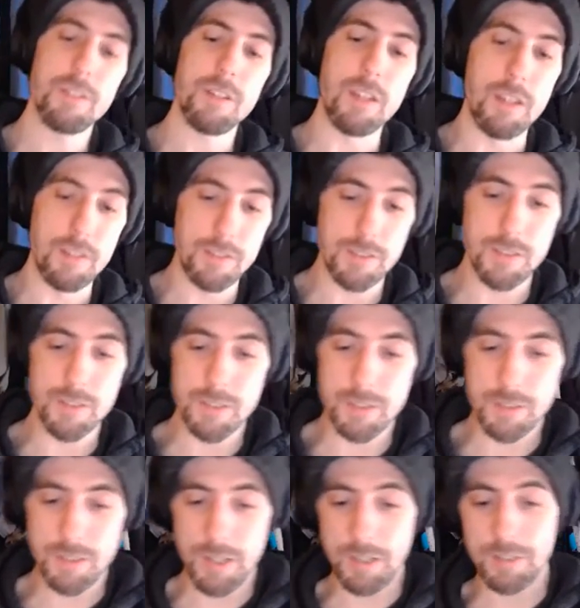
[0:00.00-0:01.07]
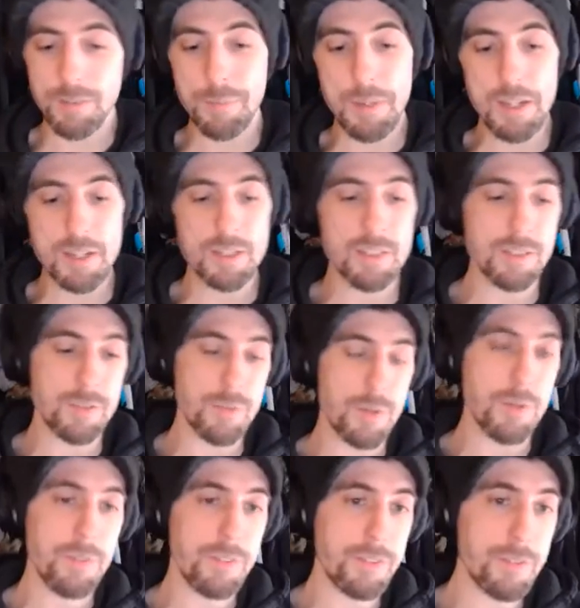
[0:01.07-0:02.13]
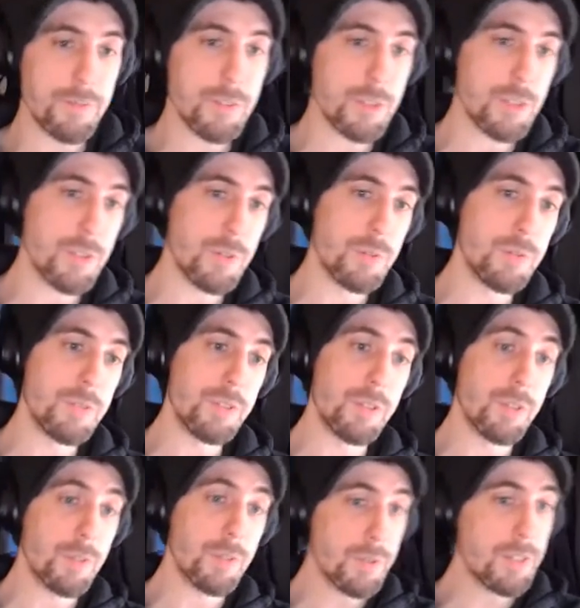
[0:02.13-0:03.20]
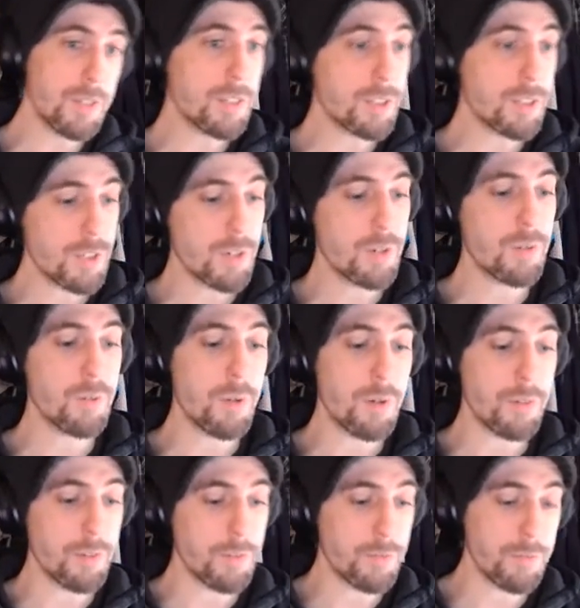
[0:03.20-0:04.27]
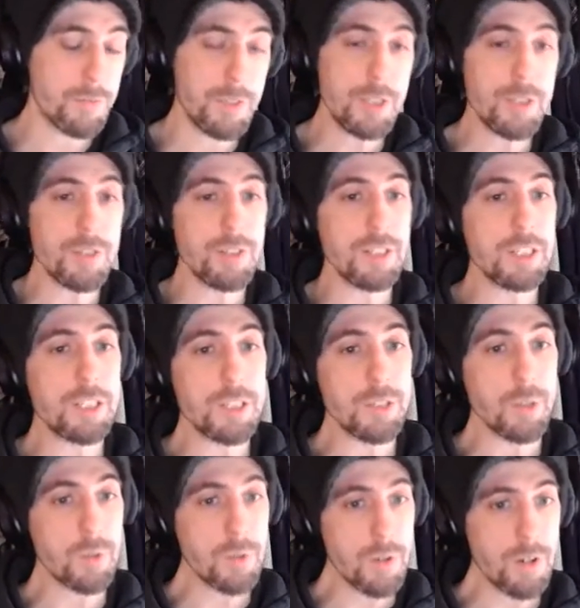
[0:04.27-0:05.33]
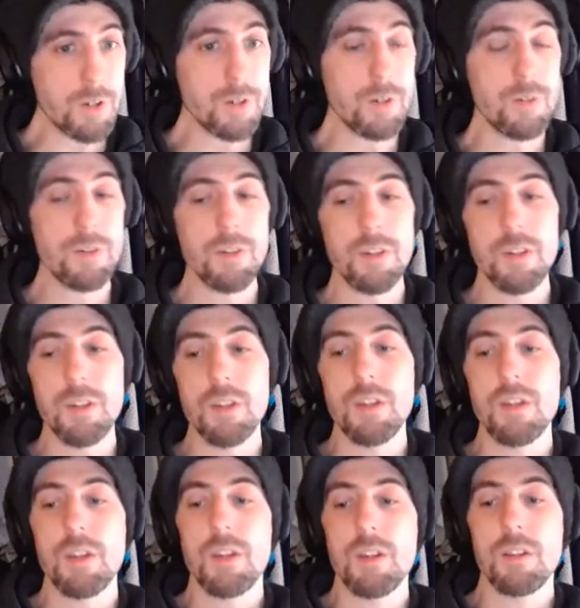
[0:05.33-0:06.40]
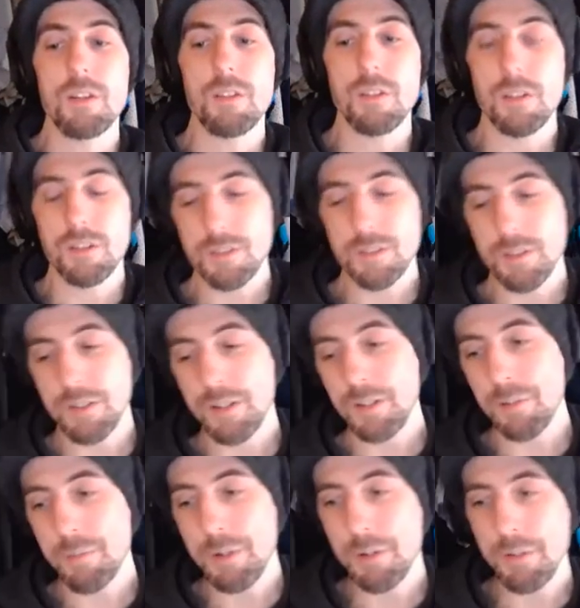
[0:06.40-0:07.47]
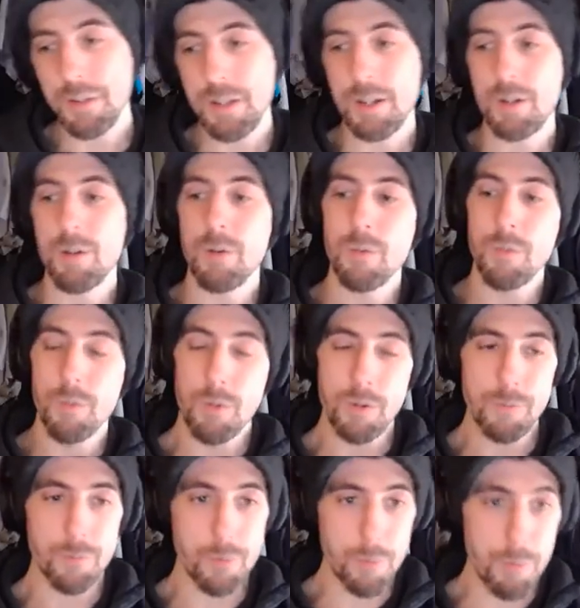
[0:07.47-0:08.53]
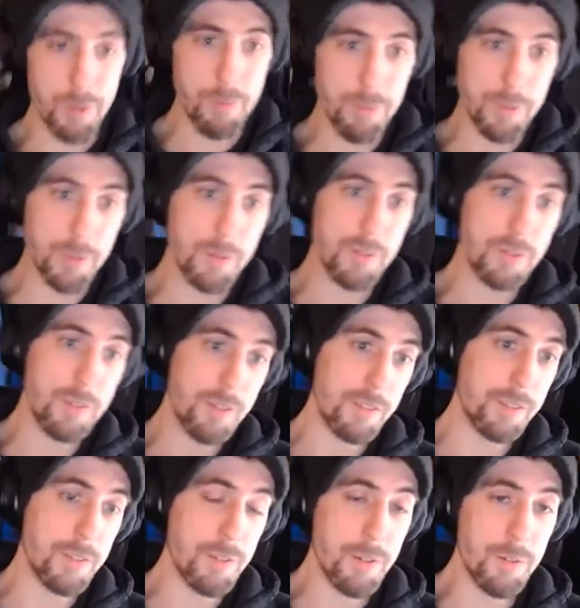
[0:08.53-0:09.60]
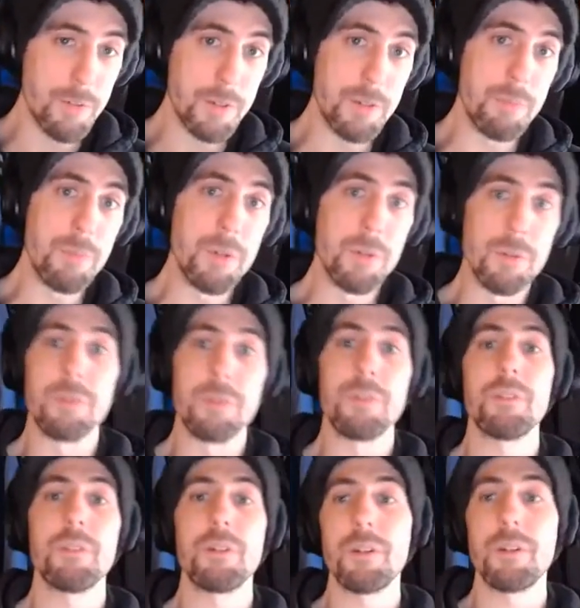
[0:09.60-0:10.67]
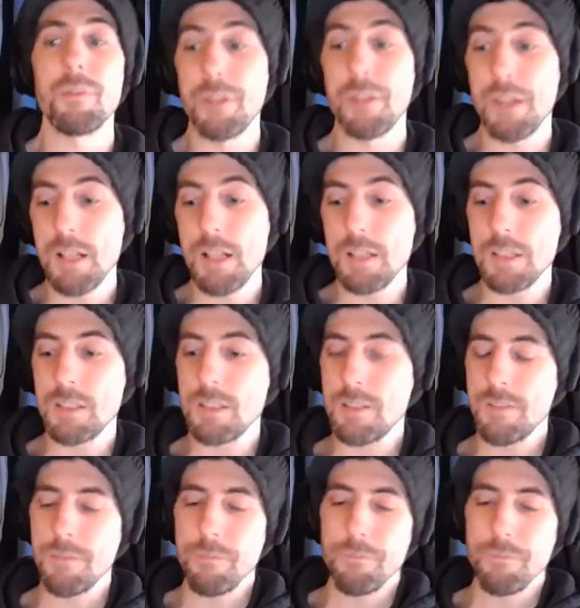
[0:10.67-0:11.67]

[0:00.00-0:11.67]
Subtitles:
he's going to expand into all these different shows, including a show featuring Gina Carano, talking about how the Republic is going to rebuild the galaxy.